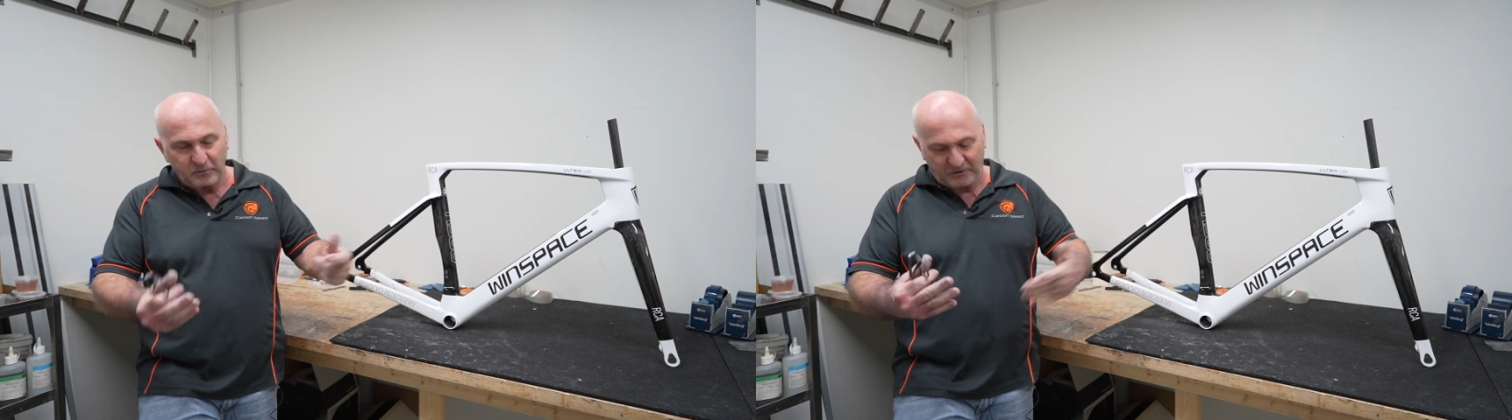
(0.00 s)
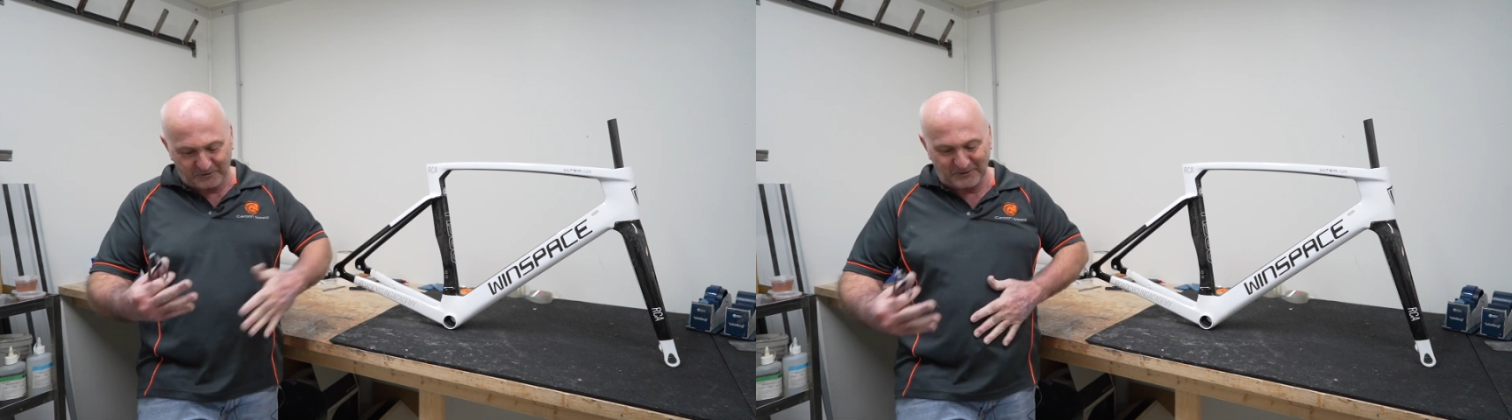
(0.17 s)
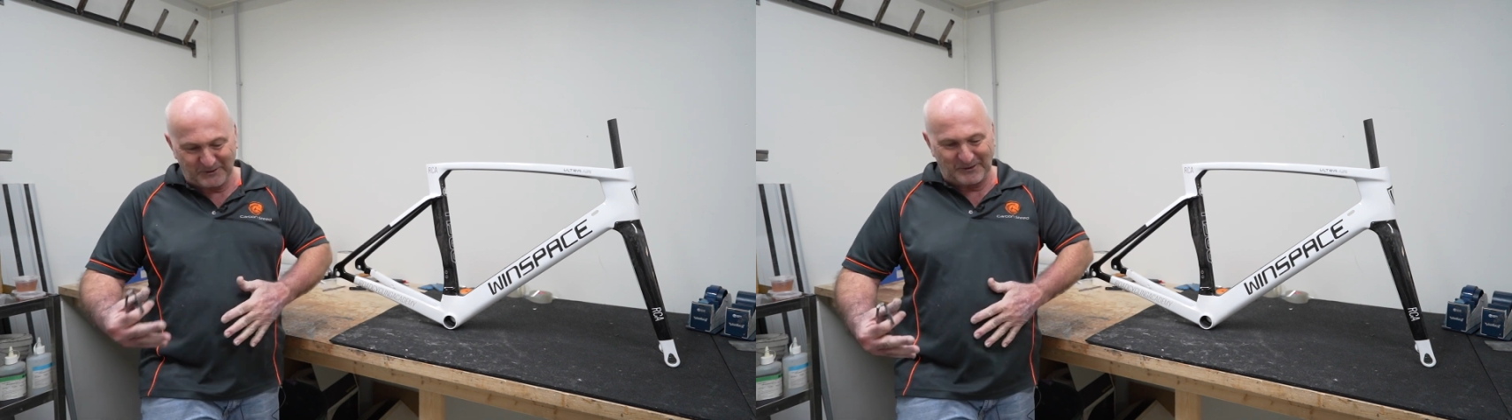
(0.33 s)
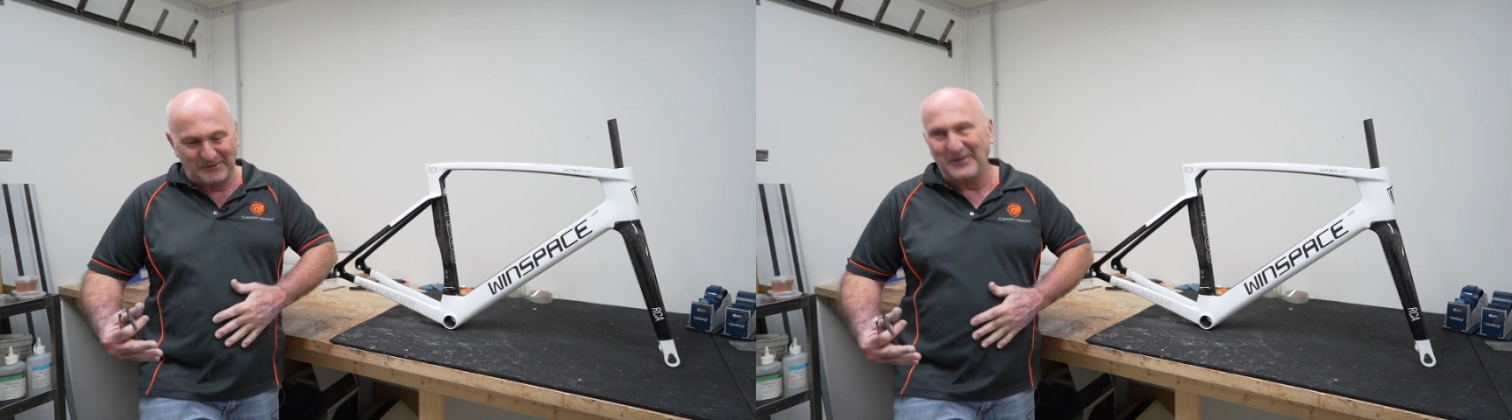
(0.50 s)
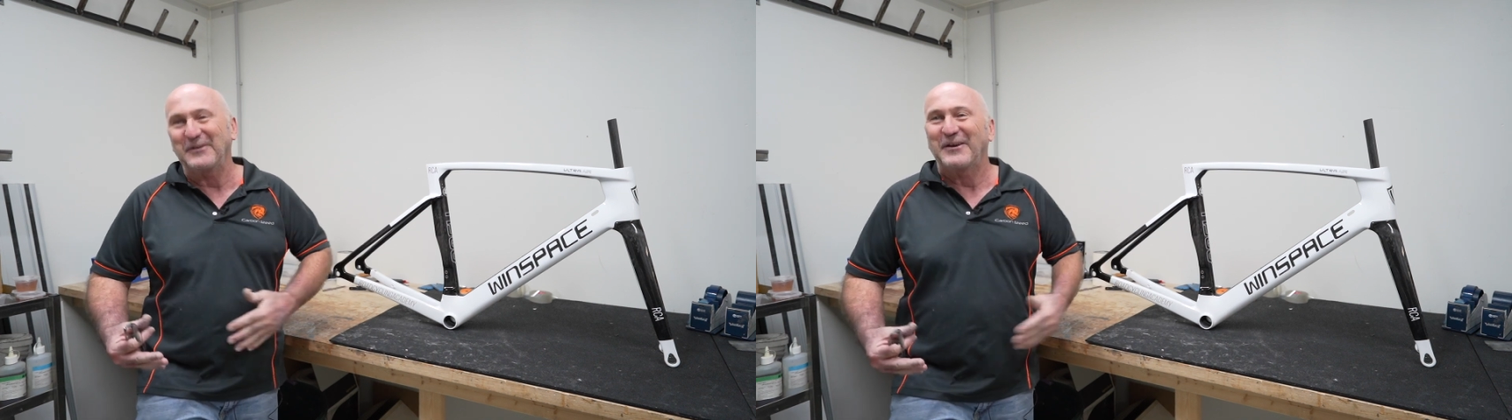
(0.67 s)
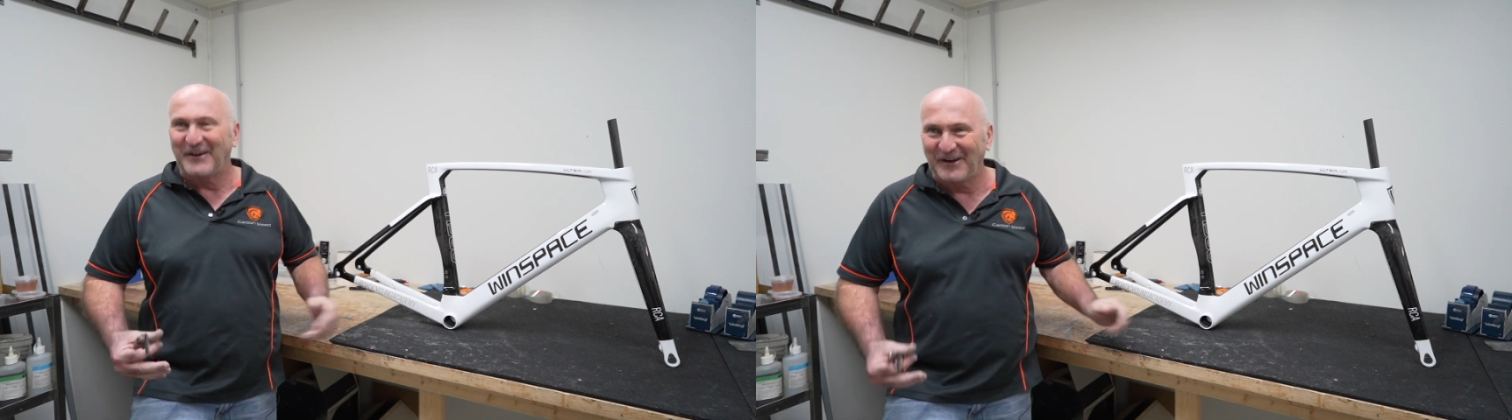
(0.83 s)
Not
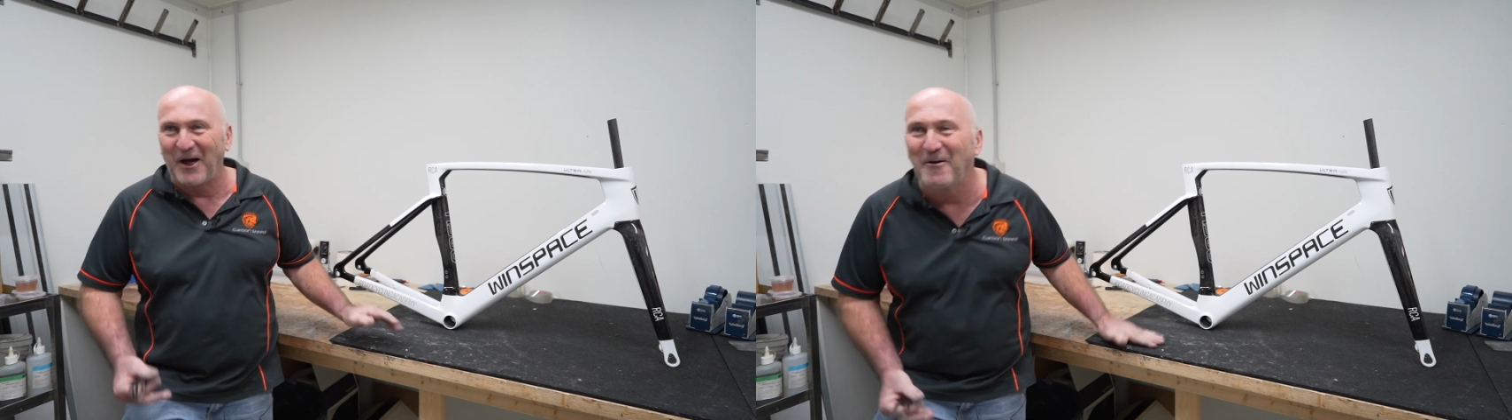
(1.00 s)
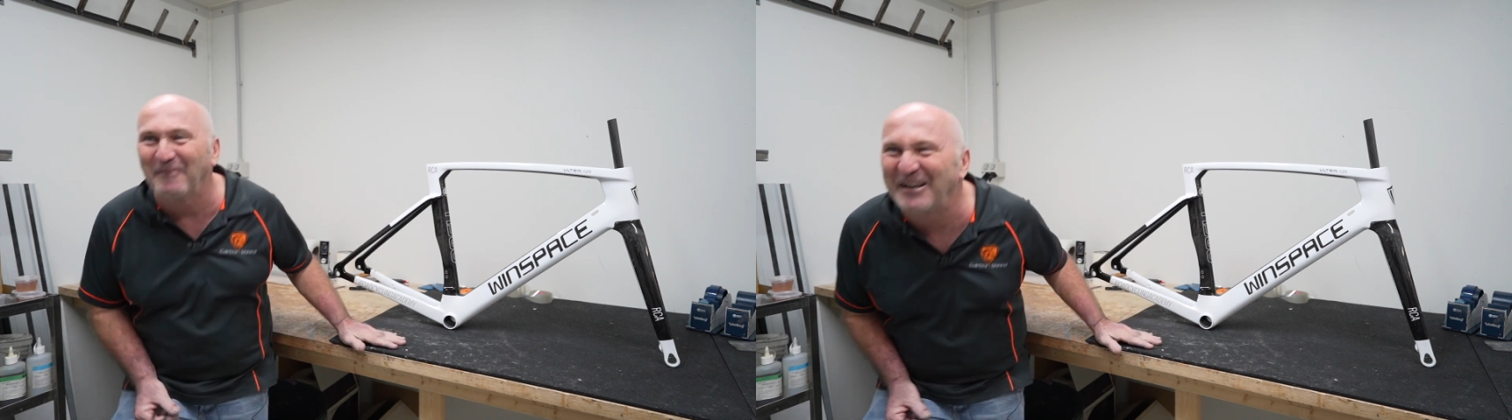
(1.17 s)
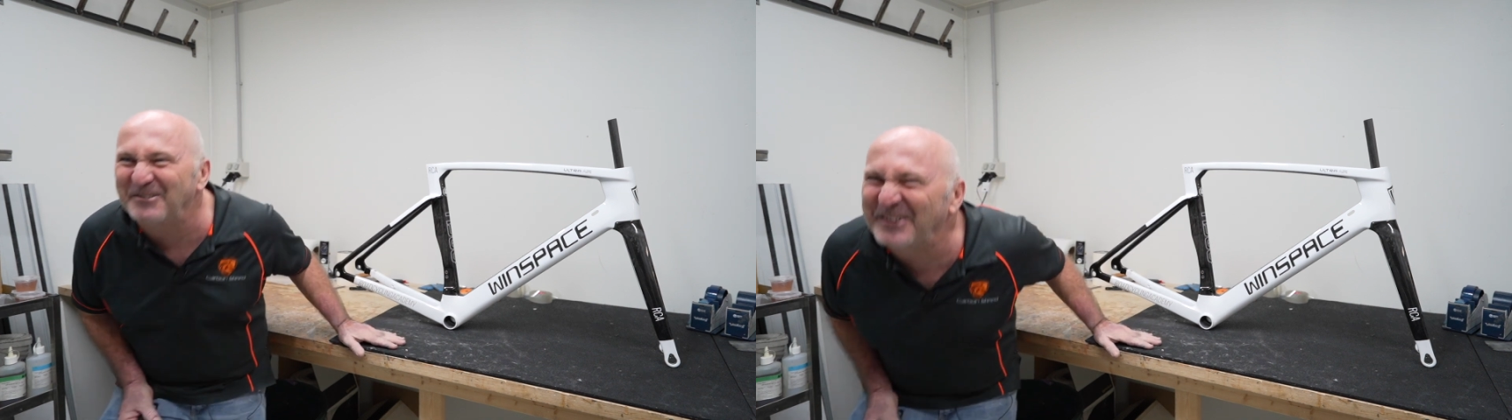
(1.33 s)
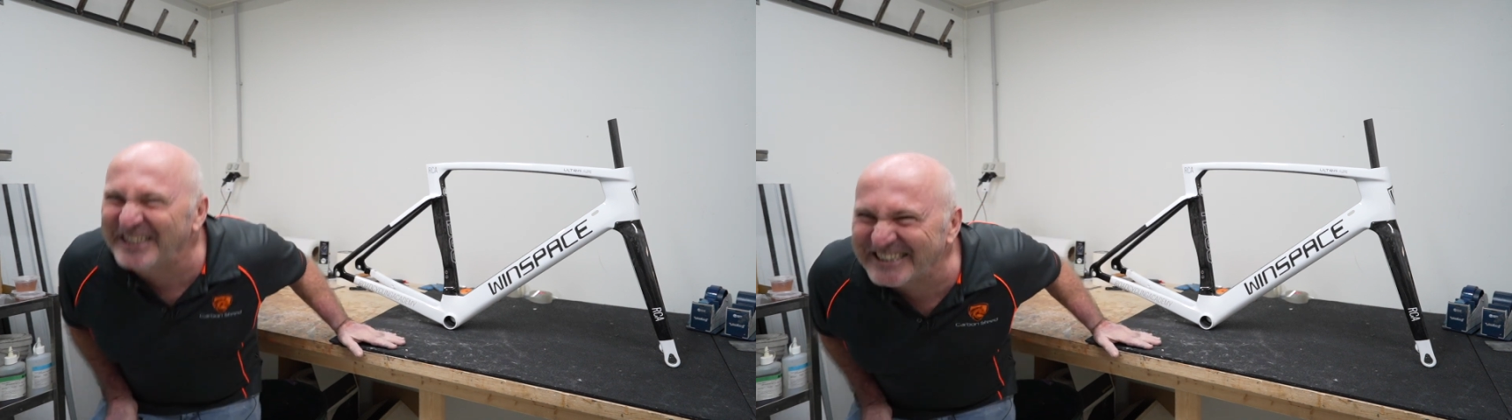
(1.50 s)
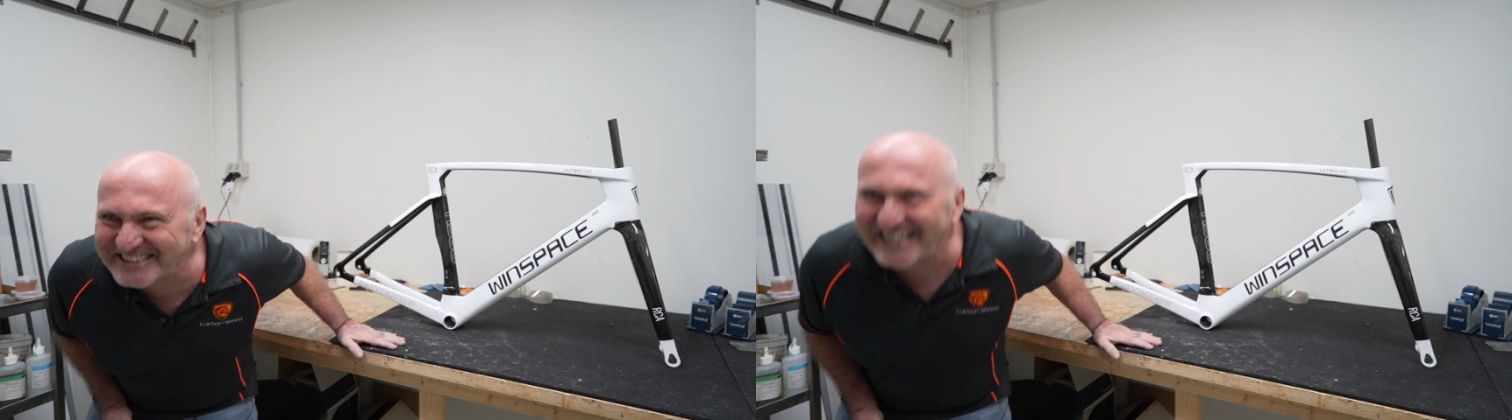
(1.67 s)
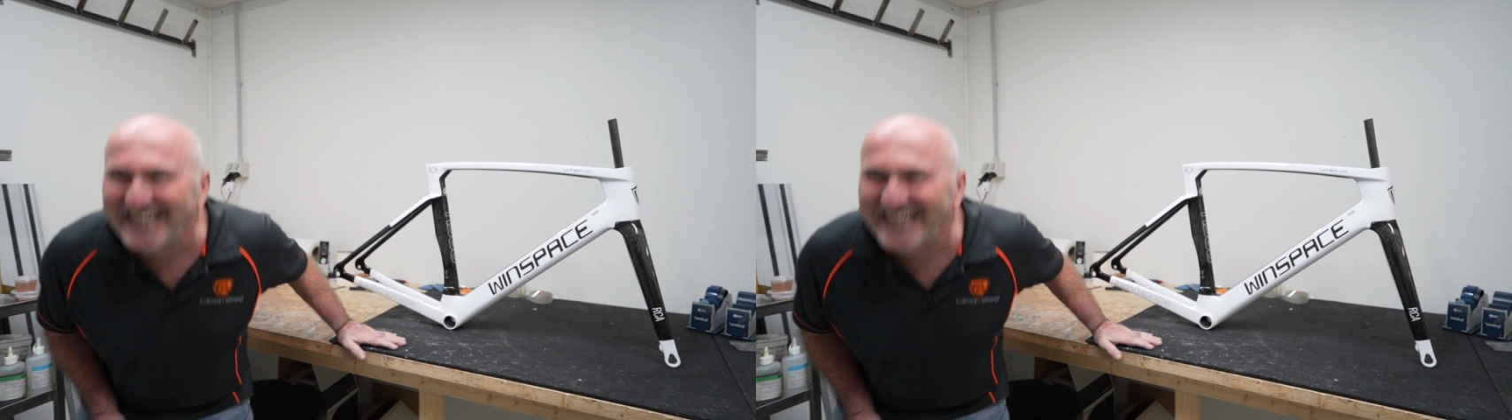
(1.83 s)
doesn't really climb much with this.